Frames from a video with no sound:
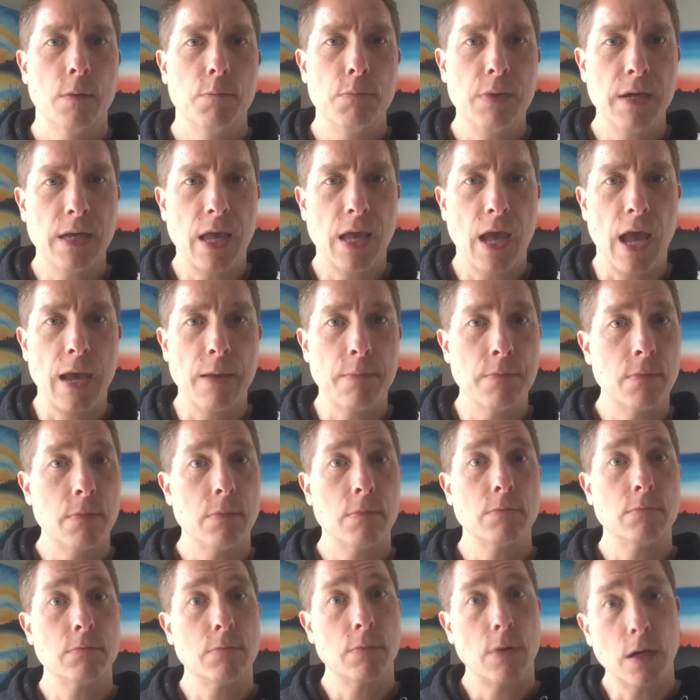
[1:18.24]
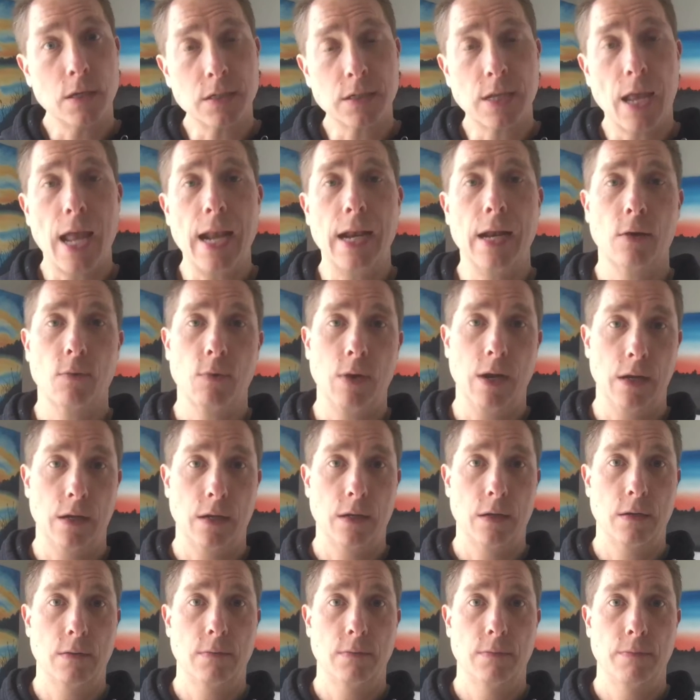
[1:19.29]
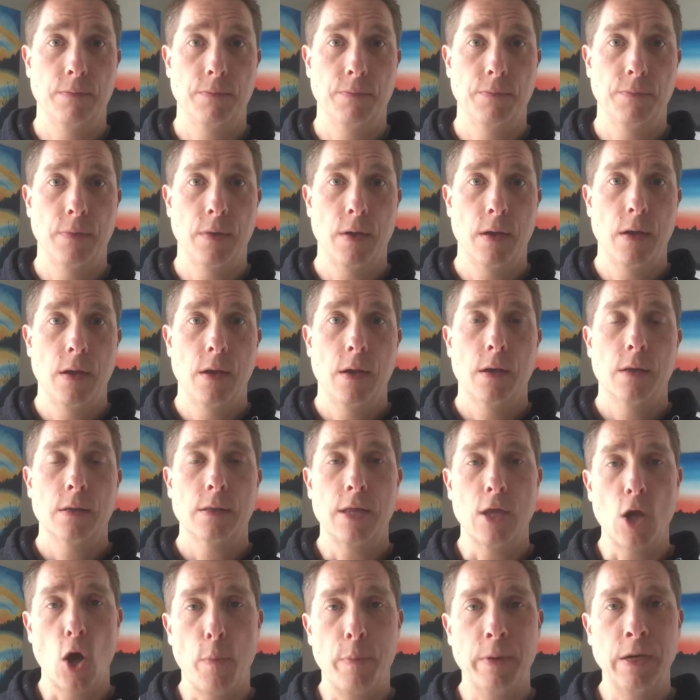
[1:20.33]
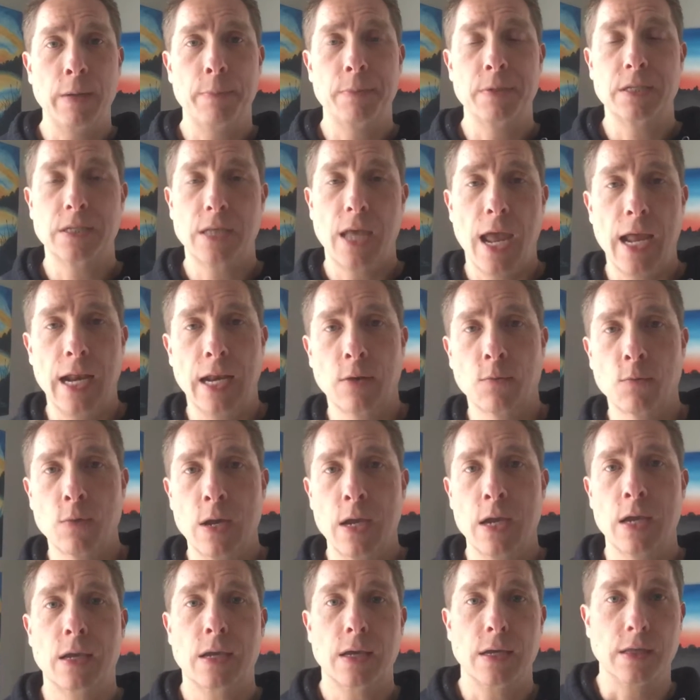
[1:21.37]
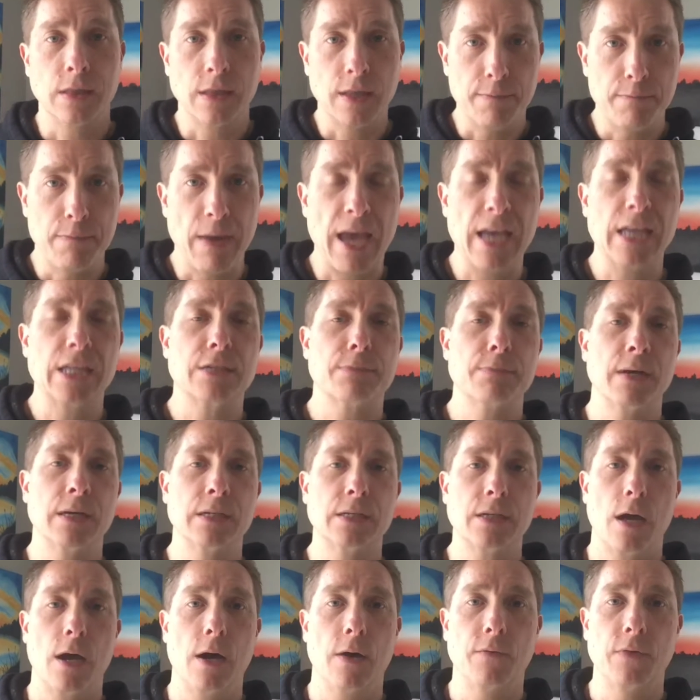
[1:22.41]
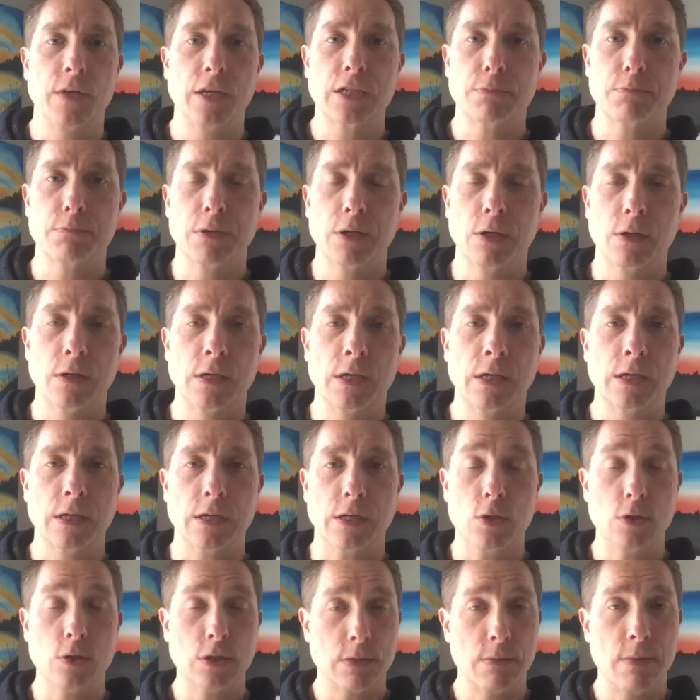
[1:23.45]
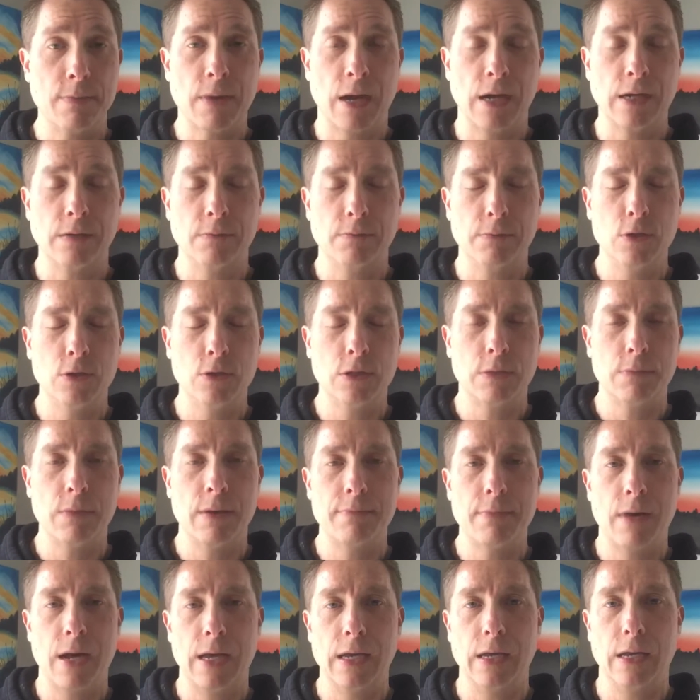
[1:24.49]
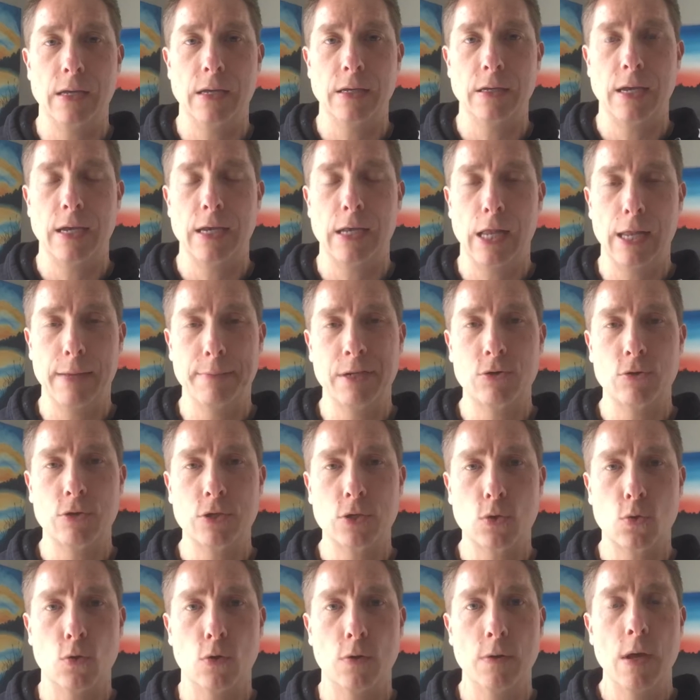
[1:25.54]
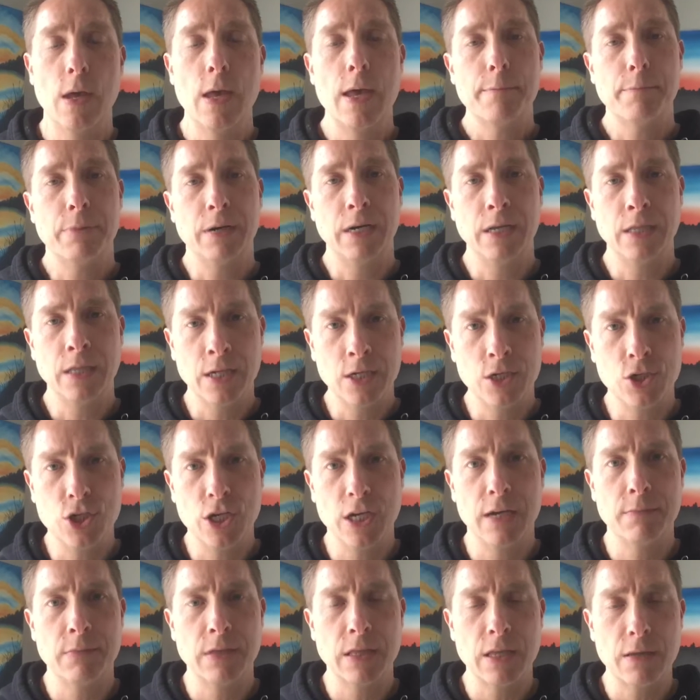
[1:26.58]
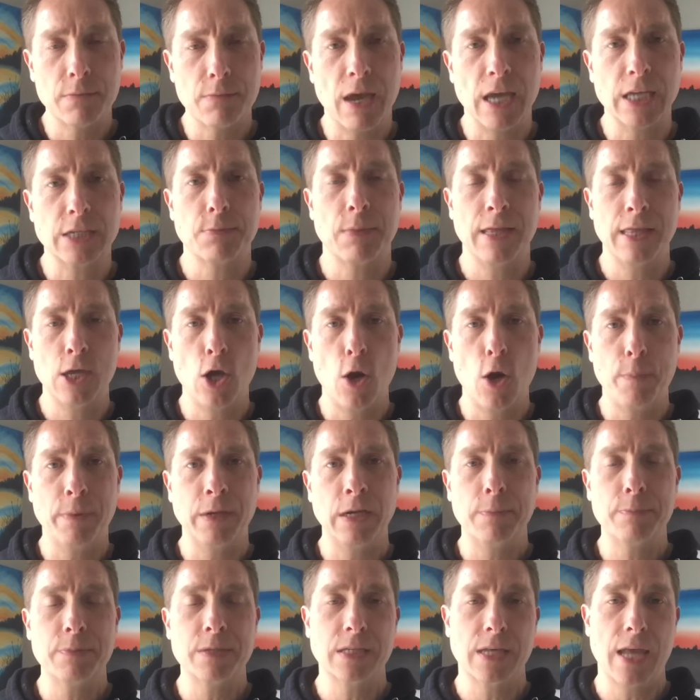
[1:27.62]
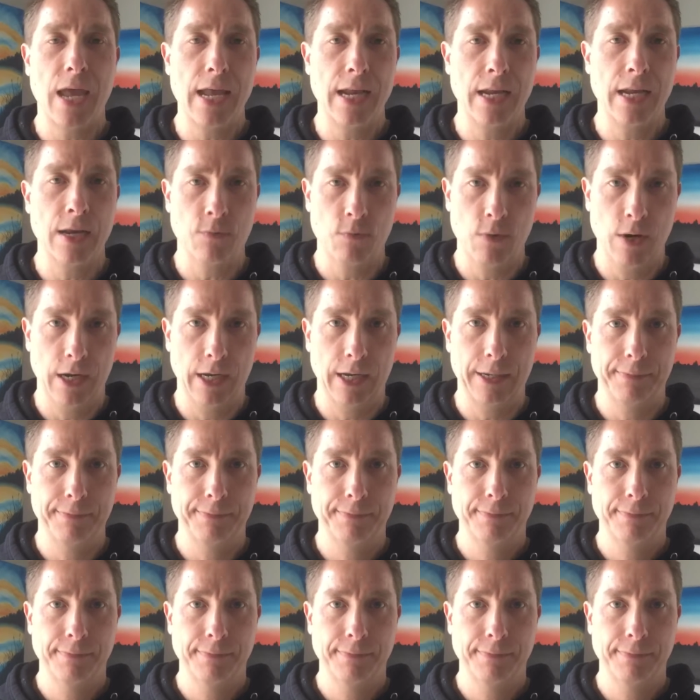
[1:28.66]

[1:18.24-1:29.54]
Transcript: became a skating rink. They opened up a skating rink in the basement of this building. It used to be my elementary school, but in the gym in the basement, they opened up a skating rink.